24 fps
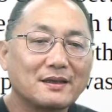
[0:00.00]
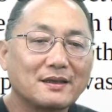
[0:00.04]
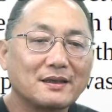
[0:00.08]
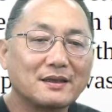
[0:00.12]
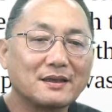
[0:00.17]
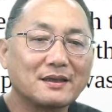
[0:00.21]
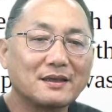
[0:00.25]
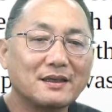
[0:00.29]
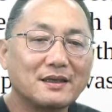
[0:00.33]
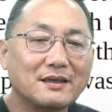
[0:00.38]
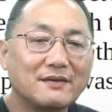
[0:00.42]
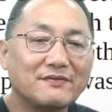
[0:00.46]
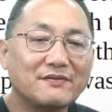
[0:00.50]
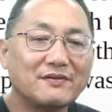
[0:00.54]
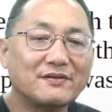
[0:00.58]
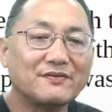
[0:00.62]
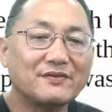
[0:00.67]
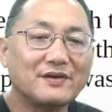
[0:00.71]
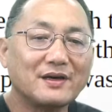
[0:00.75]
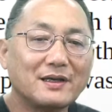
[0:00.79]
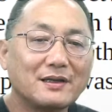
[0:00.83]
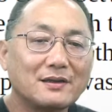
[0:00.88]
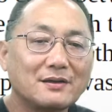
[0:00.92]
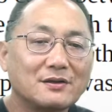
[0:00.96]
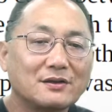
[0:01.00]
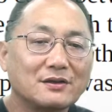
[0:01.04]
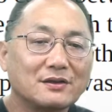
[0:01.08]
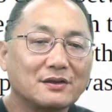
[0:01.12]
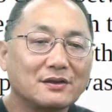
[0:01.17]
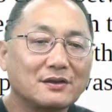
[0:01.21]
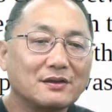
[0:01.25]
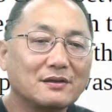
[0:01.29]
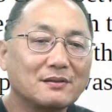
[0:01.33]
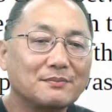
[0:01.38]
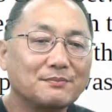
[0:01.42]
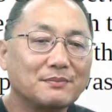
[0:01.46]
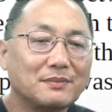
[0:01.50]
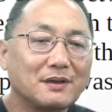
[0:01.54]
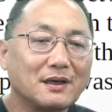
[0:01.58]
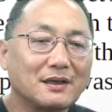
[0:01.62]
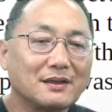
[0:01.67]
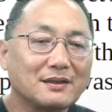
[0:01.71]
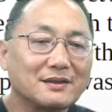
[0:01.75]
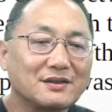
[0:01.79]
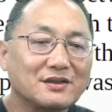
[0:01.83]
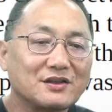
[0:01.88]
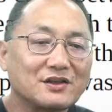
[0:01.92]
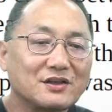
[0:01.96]
He forbade her,
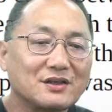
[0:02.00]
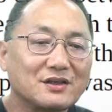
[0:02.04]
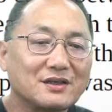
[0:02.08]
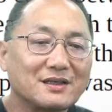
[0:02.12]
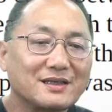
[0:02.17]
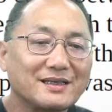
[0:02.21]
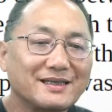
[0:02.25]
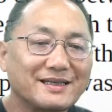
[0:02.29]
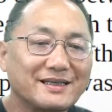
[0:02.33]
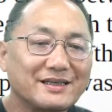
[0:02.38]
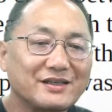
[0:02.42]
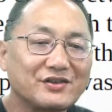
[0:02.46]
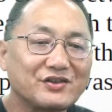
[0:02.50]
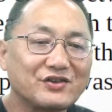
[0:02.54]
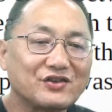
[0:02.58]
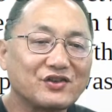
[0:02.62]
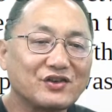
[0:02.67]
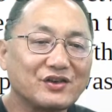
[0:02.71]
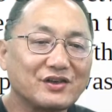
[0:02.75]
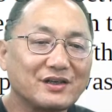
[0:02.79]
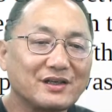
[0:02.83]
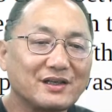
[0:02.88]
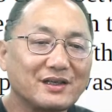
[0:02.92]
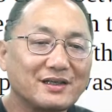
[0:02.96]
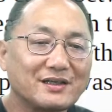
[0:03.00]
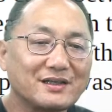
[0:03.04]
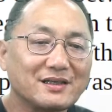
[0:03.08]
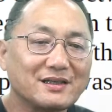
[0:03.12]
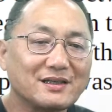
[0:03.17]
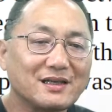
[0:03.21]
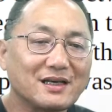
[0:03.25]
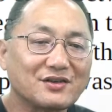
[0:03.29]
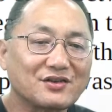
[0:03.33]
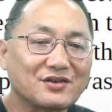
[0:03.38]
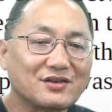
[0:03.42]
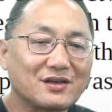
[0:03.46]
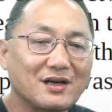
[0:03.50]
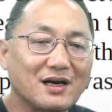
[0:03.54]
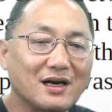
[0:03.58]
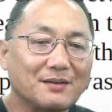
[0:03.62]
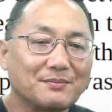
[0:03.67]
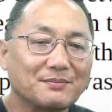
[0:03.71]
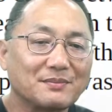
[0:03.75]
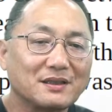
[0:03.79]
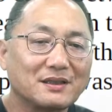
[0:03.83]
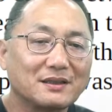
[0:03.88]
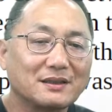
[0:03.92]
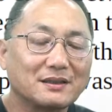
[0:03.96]
but she did not
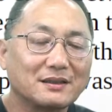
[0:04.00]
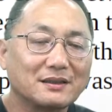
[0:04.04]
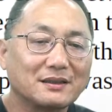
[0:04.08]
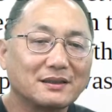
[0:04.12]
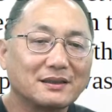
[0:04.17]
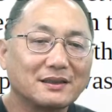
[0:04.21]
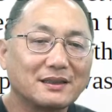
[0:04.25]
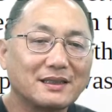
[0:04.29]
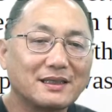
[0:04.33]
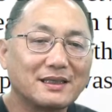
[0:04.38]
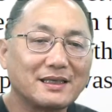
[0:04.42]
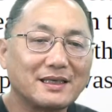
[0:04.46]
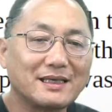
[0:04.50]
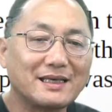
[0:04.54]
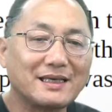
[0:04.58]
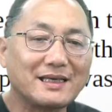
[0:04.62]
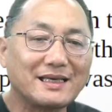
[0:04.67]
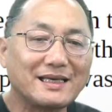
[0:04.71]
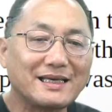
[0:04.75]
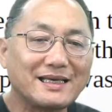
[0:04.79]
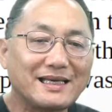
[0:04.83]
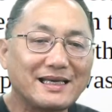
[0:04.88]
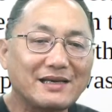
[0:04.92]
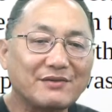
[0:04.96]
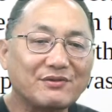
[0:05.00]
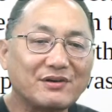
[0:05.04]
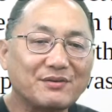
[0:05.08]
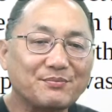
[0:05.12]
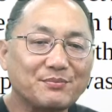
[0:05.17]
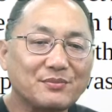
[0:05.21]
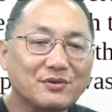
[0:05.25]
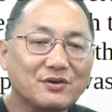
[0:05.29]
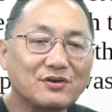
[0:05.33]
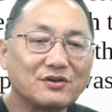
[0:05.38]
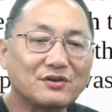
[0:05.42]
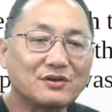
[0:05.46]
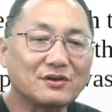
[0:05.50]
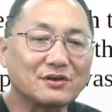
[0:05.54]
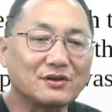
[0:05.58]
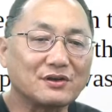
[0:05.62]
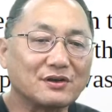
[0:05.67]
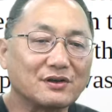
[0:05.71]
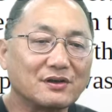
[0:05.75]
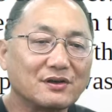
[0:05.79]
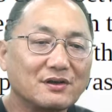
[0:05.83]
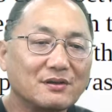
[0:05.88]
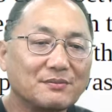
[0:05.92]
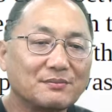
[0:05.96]
stop. He rebuked
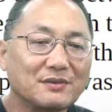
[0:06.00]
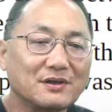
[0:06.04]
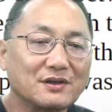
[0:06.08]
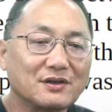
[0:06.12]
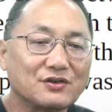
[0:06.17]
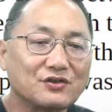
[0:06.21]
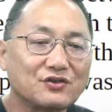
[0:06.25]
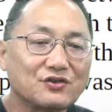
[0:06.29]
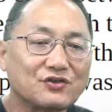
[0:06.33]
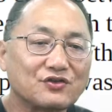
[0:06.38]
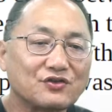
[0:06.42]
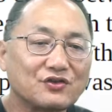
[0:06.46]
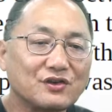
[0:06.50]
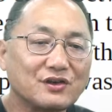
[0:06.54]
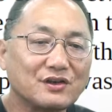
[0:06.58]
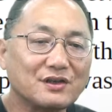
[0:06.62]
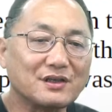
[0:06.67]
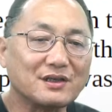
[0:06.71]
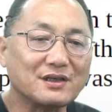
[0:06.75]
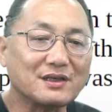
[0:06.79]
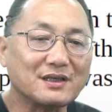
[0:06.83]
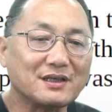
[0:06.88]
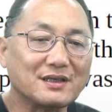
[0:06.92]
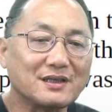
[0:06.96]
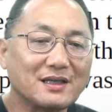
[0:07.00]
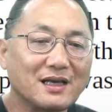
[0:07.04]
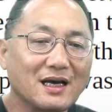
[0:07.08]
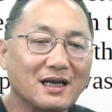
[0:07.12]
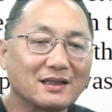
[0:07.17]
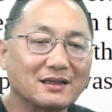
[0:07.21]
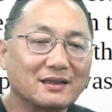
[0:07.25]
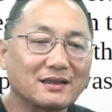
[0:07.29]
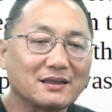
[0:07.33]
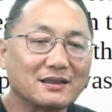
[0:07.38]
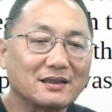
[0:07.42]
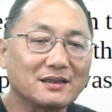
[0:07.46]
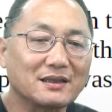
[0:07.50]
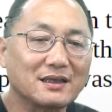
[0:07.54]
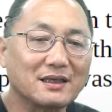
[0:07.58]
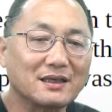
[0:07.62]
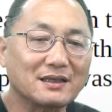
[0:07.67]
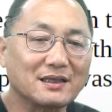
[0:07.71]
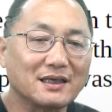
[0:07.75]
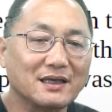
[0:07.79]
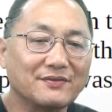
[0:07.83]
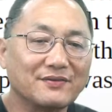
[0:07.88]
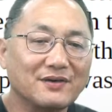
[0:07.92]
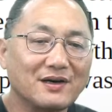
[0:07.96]
her, but she did not
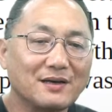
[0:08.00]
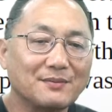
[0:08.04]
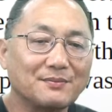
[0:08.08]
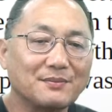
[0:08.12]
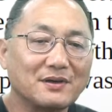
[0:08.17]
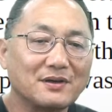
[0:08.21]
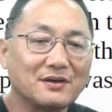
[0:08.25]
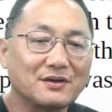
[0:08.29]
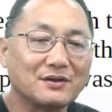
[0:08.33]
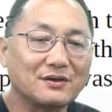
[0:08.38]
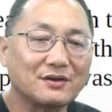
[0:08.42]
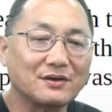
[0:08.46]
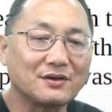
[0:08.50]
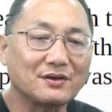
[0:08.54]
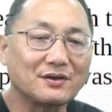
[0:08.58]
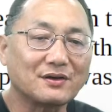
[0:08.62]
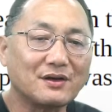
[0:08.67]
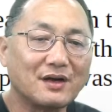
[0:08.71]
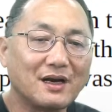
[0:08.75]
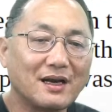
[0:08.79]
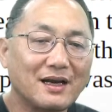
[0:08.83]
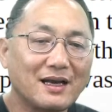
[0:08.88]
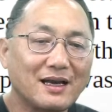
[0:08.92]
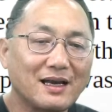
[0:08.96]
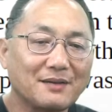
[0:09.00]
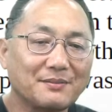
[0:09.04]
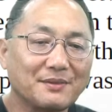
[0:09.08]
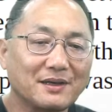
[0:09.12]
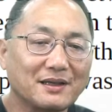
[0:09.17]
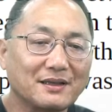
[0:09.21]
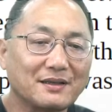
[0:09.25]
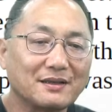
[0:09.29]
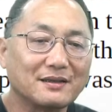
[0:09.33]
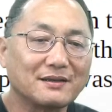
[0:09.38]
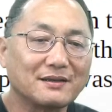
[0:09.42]
give up her habit.